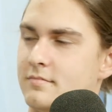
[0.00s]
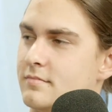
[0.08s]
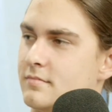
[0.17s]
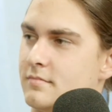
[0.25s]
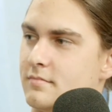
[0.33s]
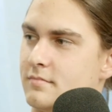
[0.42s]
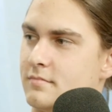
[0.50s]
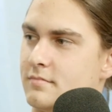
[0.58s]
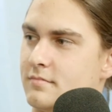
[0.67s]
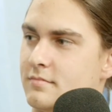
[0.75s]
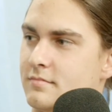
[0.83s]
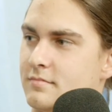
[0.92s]

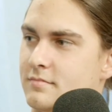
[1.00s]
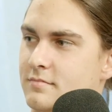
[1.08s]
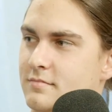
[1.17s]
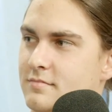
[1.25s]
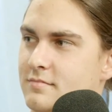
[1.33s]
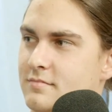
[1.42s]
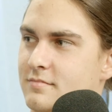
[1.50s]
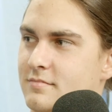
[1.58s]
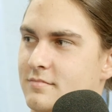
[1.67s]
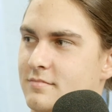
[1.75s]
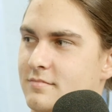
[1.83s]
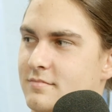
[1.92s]

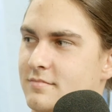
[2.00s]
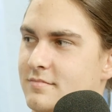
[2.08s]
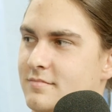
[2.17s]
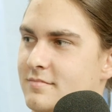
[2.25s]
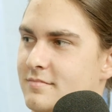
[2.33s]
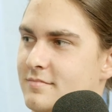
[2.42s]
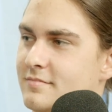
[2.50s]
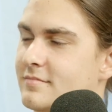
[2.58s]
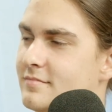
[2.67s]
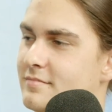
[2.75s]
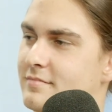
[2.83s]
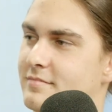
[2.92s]

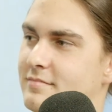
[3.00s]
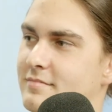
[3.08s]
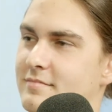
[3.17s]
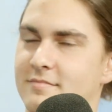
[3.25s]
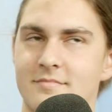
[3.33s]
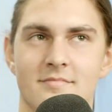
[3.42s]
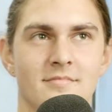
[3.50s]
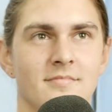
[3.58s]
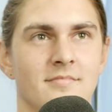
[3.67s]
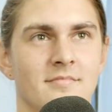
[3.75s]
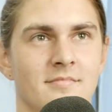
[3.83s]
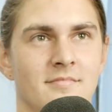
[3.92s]

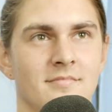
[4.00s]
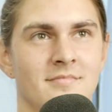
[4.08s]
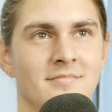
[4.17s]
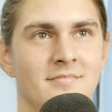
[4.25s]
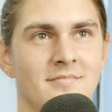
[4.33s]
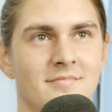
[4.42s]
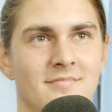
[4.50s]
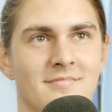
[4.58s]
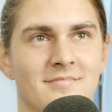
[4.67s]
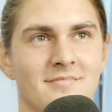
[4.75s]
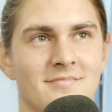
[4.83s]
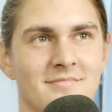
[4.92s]

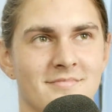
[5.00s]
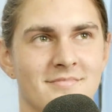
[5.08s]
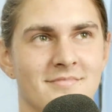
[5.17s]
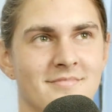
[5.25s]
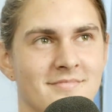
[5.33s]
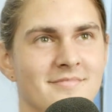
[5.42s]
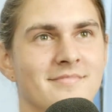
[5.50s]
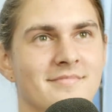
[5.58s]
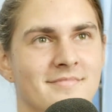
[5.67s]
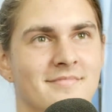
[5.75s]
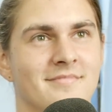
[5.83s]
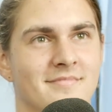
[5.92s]

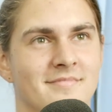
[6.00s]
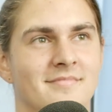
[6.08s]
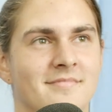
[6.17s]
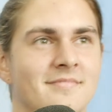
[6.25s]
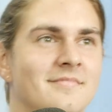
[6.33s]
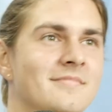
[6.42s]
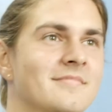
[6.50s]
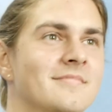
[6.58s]
The person shown says nothing.